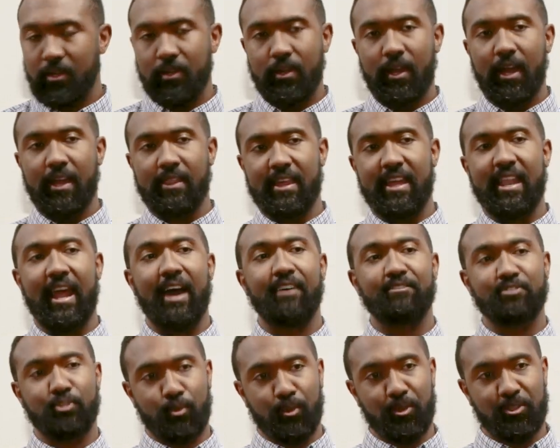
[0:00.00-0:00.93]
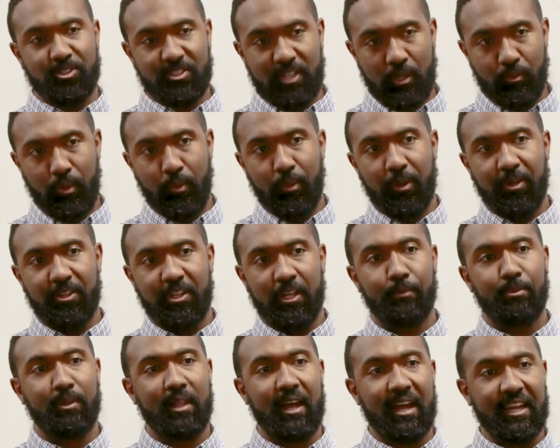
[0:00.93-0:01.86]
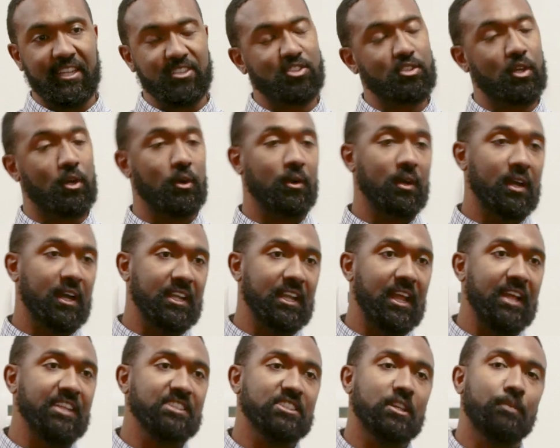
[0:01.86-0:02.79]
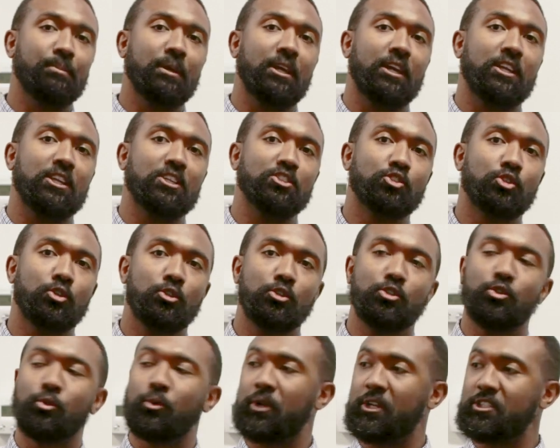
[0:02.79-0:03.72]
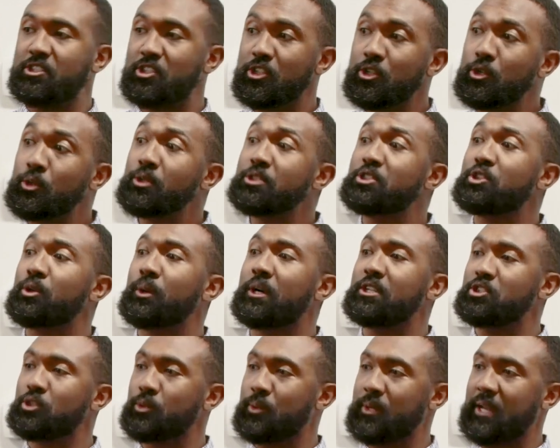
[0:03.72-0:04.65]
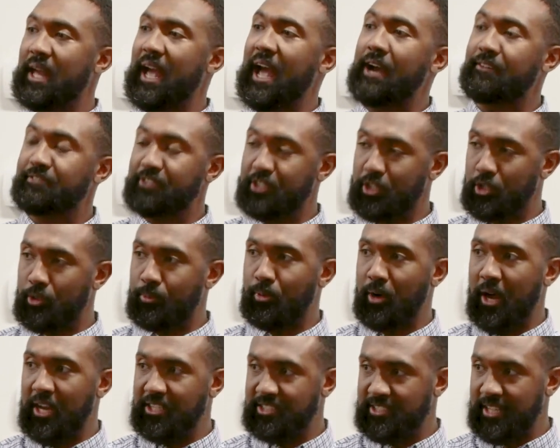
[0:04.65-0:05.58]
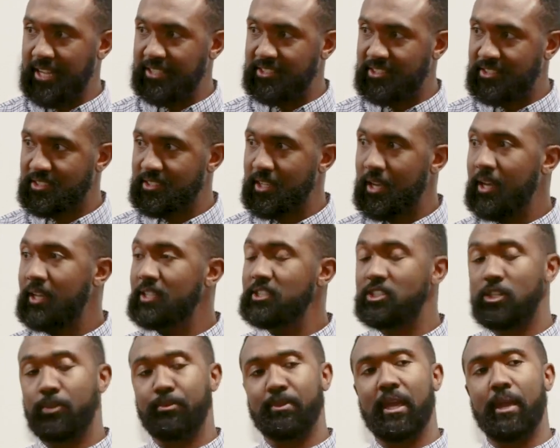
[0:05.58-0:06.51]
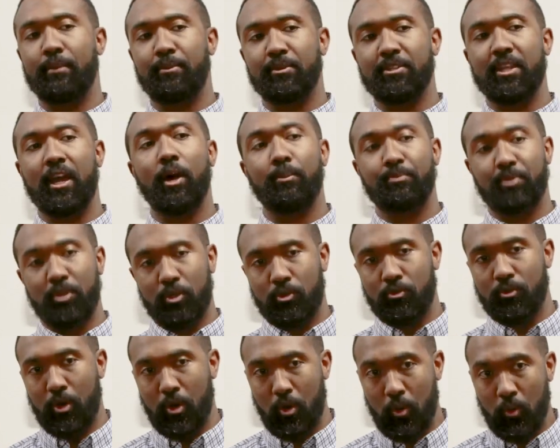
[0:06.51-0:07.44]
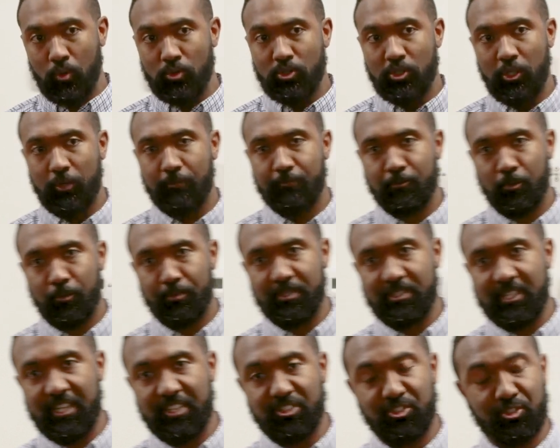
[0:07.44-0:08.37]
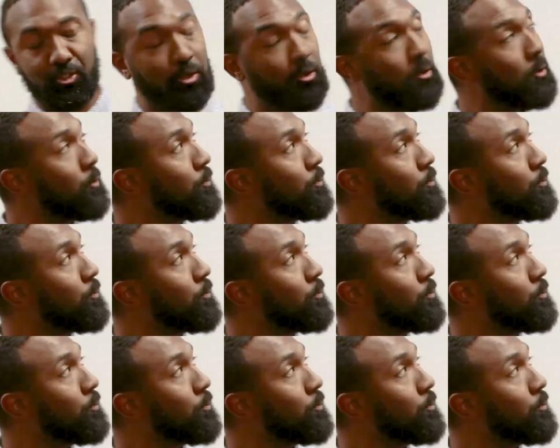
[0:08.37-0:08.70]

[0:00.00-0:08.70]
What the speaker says: And then afterwards, then we wear the appliance. So it ends up being a 2 to a 2.5 year process to be able to help you grow to your full potential.